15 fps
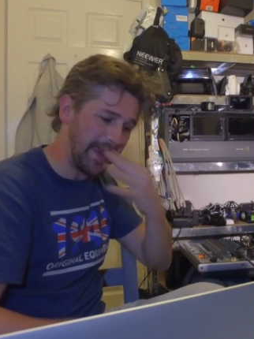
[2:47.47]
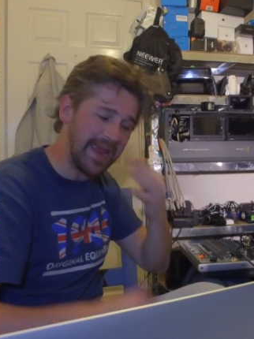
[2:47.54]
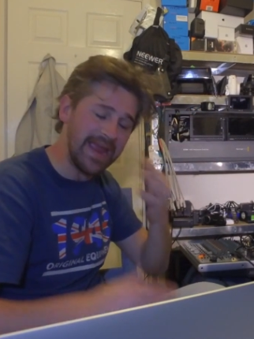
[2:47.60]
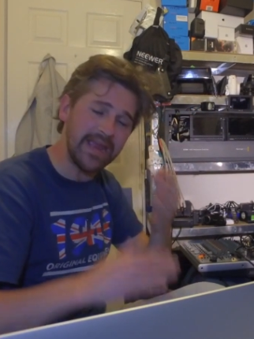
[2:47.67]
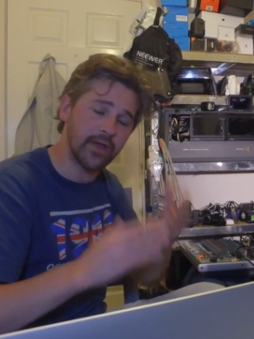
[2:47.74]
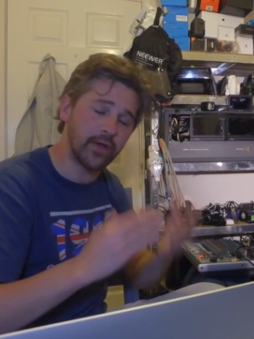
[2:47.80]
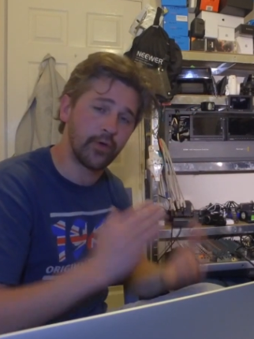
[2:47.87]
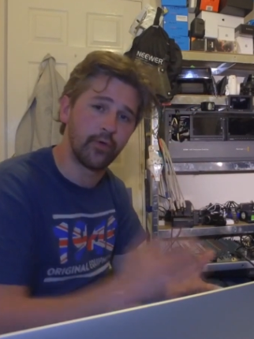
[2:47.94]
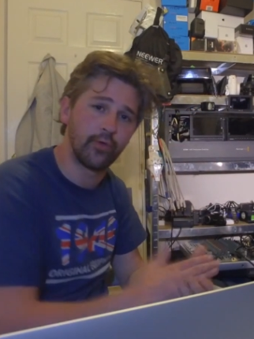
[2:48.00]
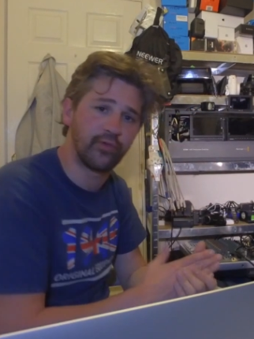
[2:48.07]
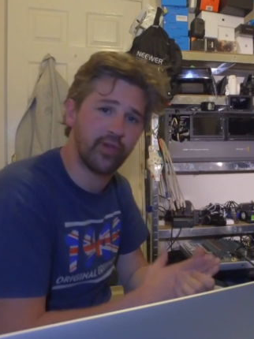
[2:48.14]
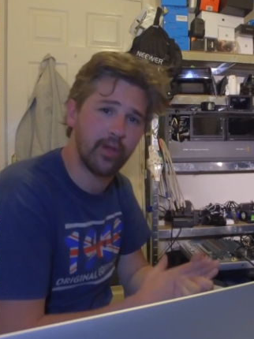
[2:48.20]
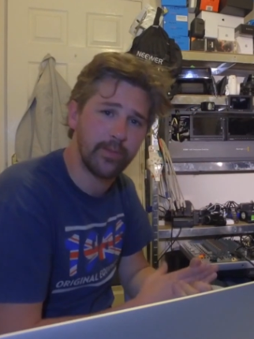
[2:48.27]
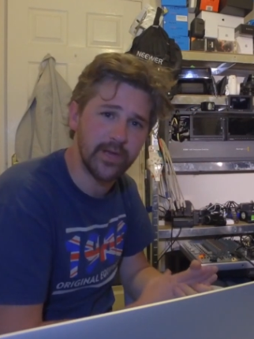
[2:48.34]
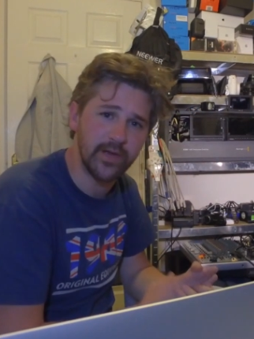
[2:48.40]
It could
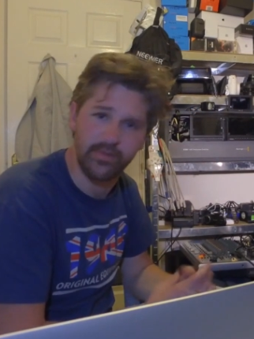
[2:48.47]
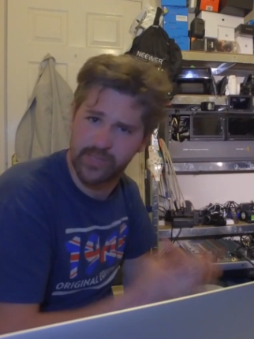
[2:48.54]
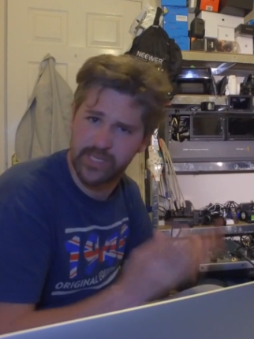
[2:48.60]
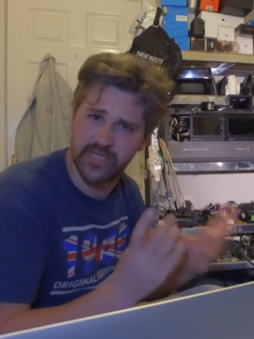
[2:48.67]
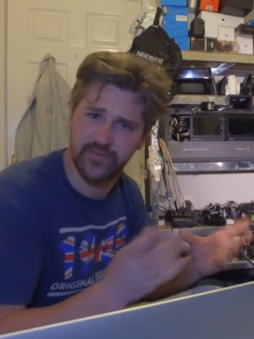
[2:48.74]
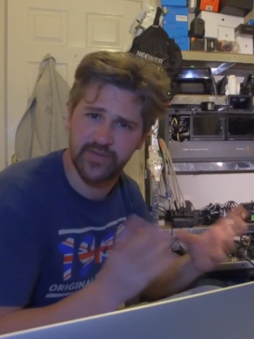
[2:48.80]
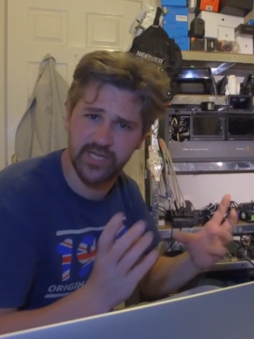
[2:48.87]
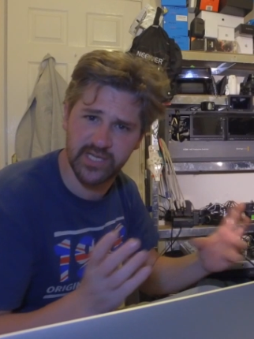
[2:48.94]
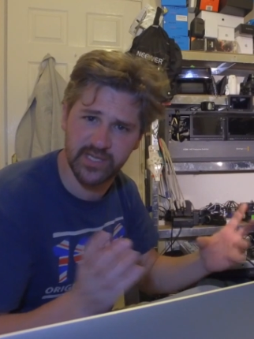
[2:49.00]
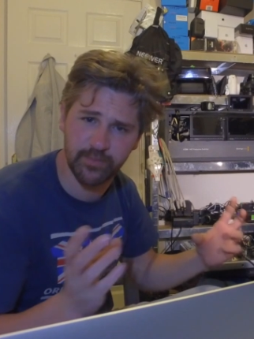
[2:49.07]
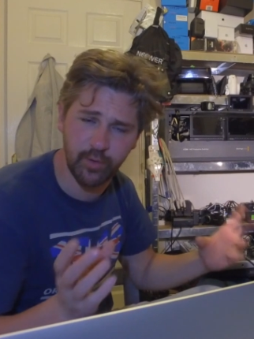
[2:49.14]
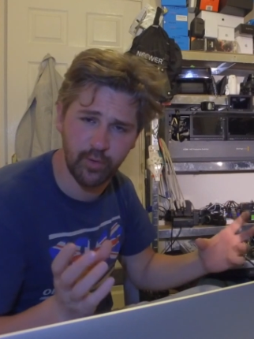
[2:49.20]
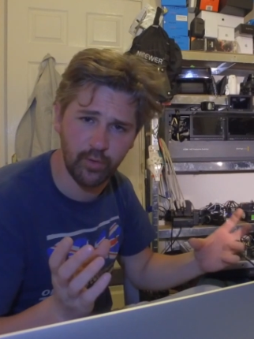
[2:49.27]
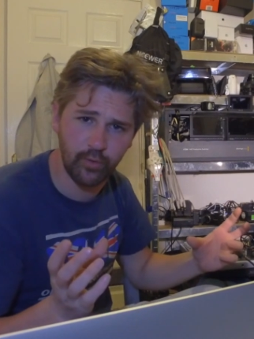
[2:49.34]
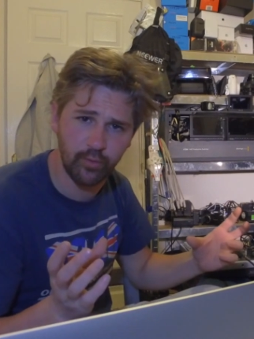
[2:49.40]
also be used, because of its
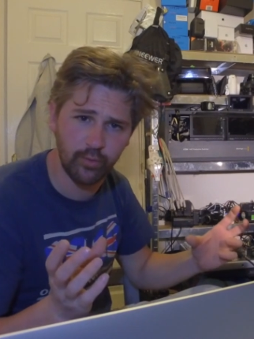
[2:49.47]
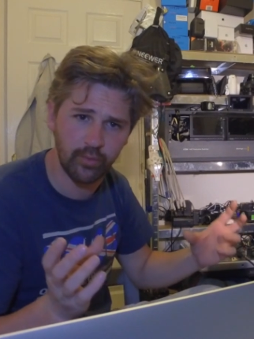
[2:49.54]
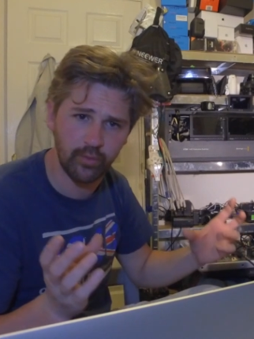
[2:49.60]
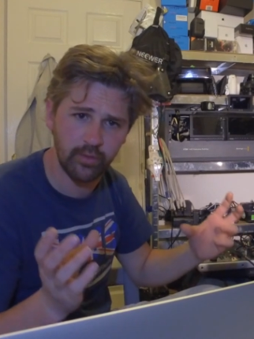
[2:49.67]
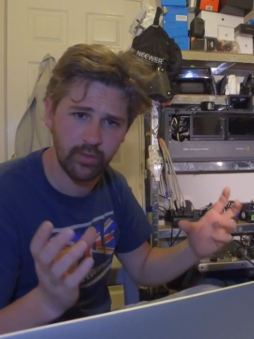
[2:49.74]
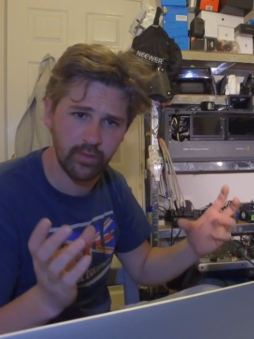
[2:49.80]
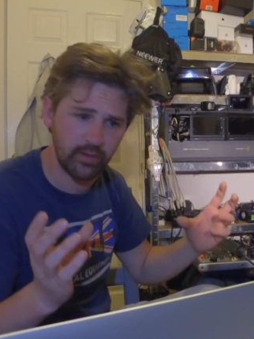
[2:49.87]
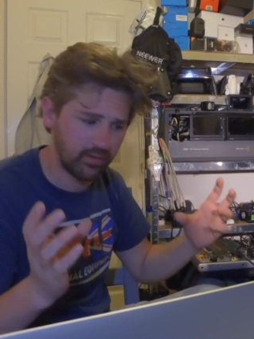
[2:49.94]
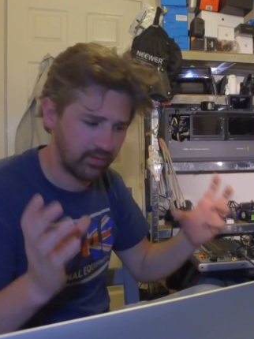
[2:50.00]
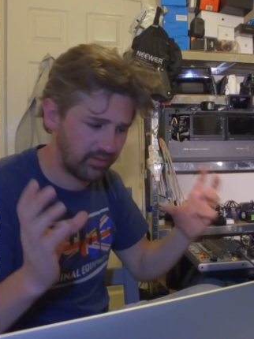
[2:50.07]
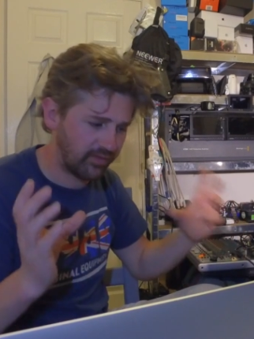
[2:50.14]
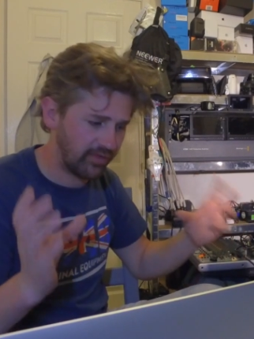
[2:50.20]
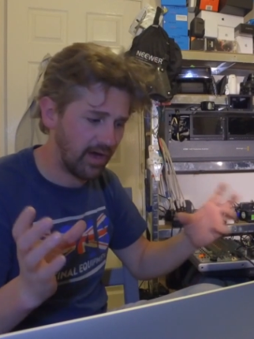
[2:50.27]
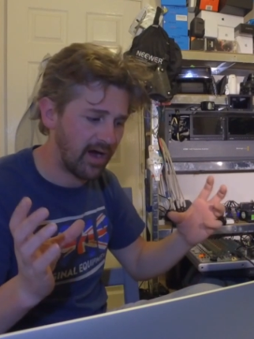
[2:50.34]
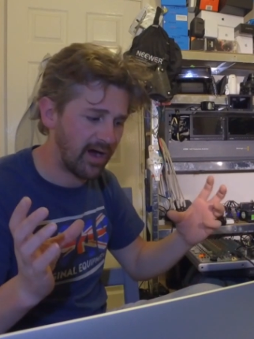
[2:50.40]
small
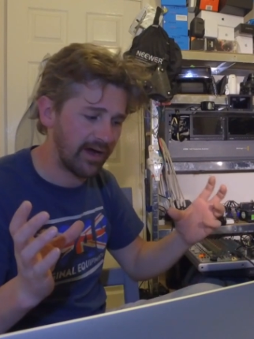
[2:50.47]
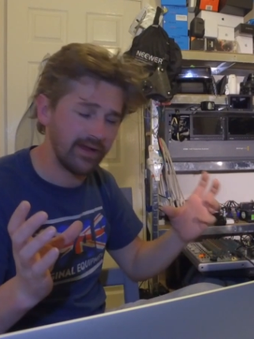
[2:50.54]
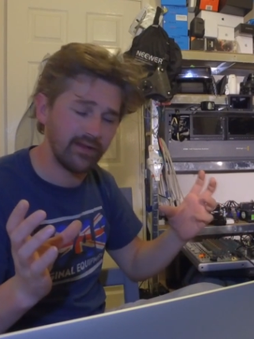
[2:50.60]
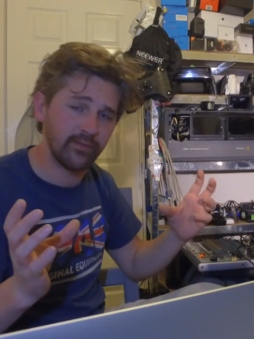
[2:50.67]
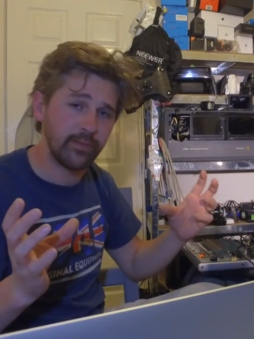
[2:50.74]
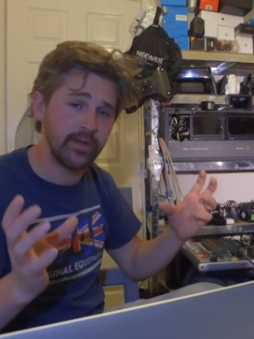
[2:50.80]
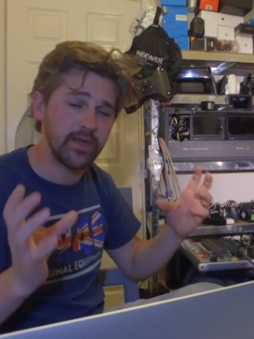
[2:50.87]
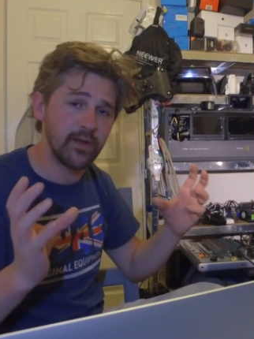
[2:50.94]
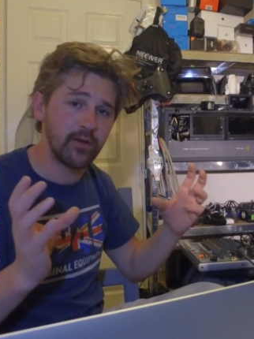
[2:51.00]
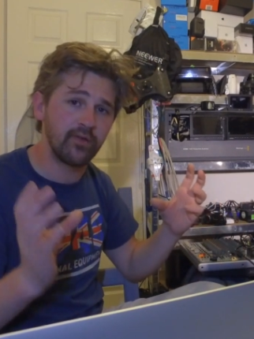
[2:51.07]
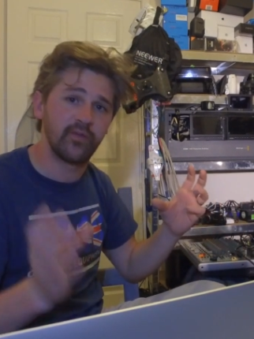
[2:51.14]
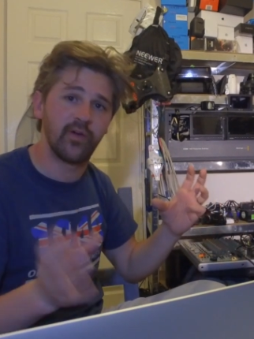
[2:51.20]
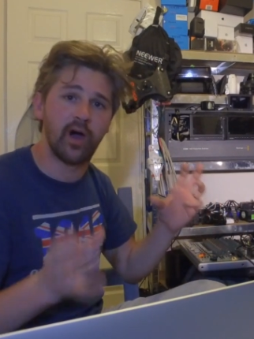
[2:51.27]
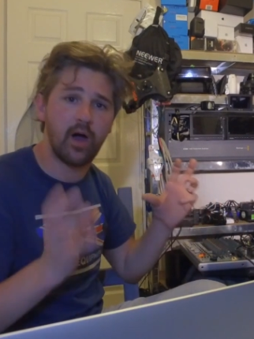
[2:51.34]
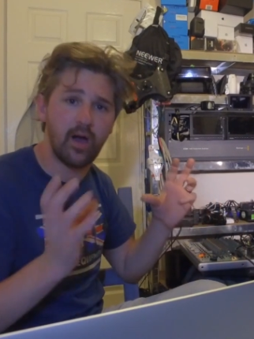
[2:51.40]
size, be
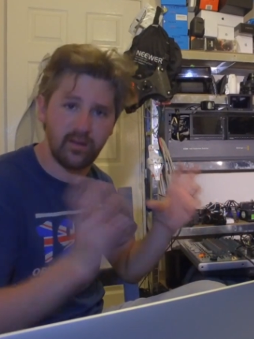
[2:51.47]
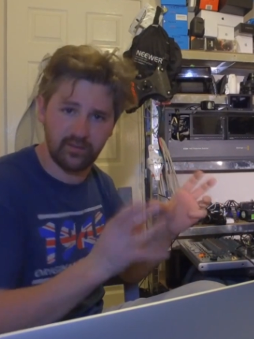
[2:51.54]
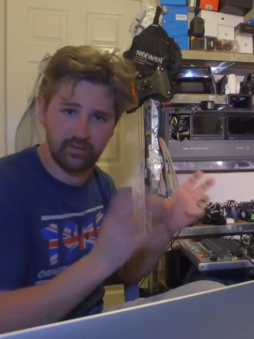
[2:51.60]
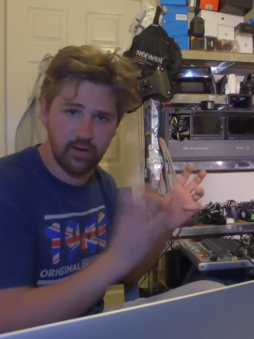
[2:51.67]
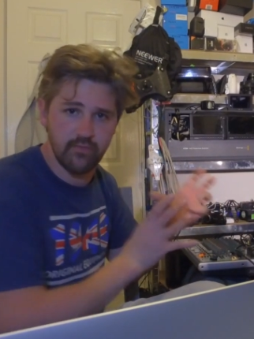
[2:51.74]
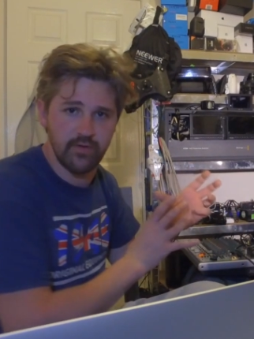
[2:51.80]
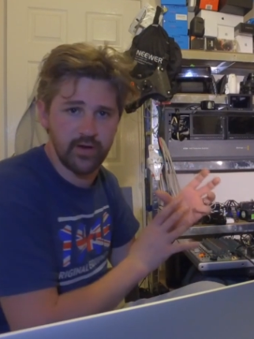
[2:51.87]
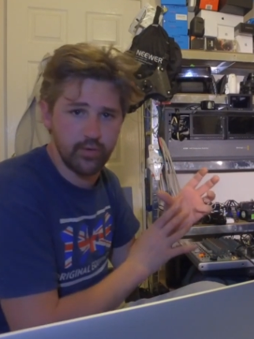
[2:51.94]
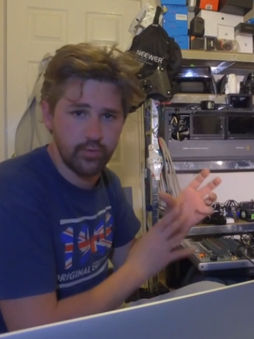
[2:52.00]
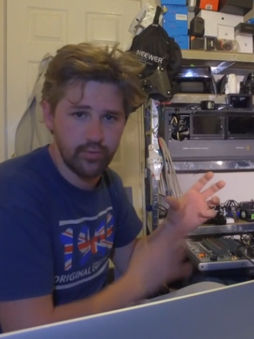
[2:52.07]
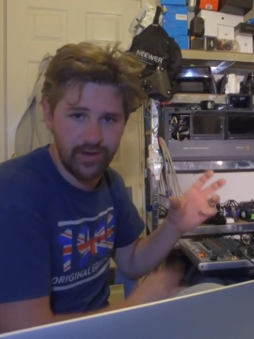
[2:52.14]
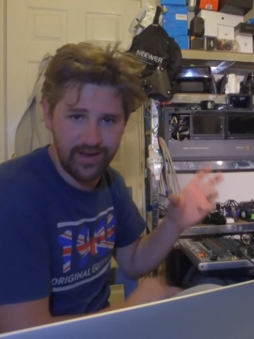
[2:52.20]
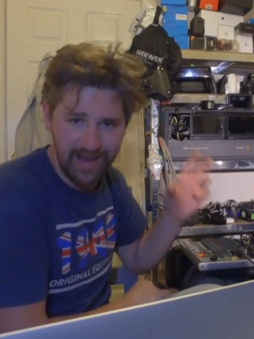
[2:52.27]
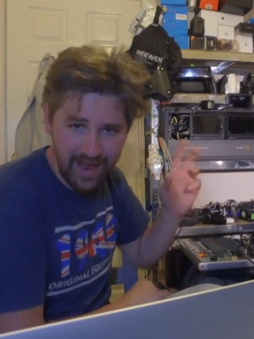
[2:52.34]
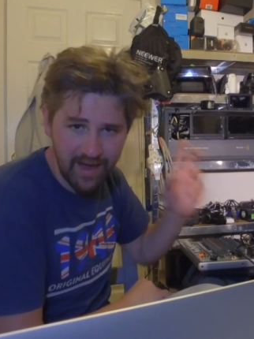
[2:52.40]
used for ISO recording